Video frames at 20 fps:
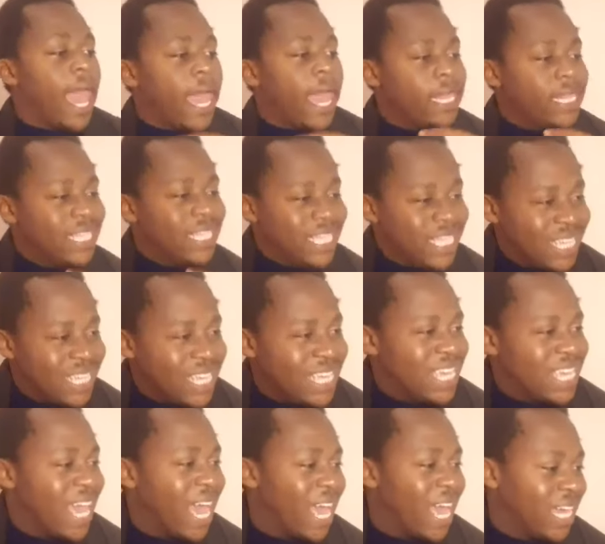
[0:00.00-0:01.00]
And
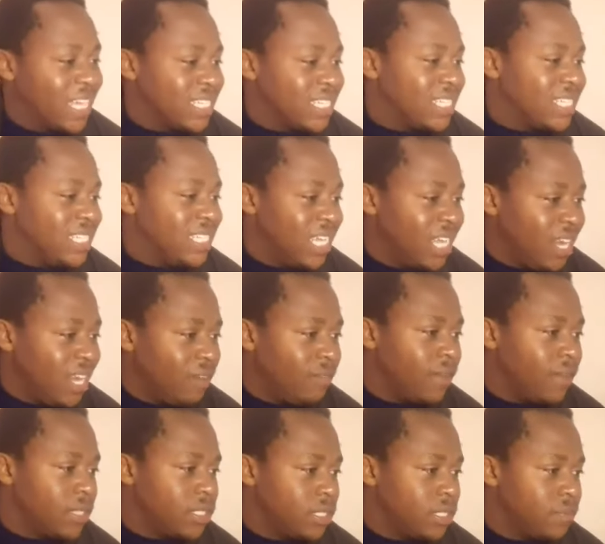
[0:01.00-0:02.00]
he has
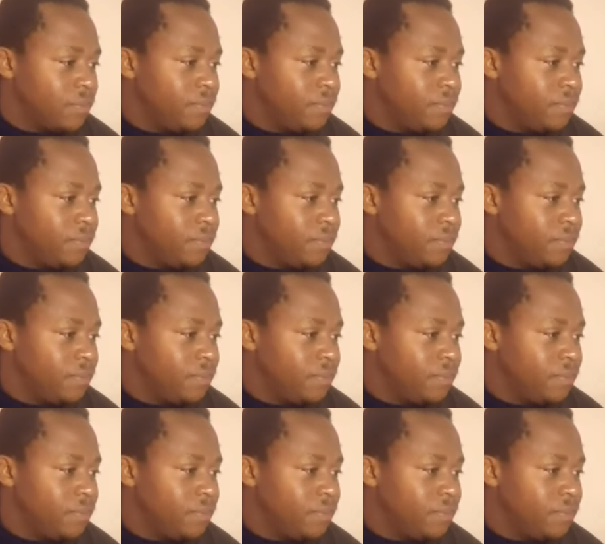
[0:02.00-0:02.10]
delivered.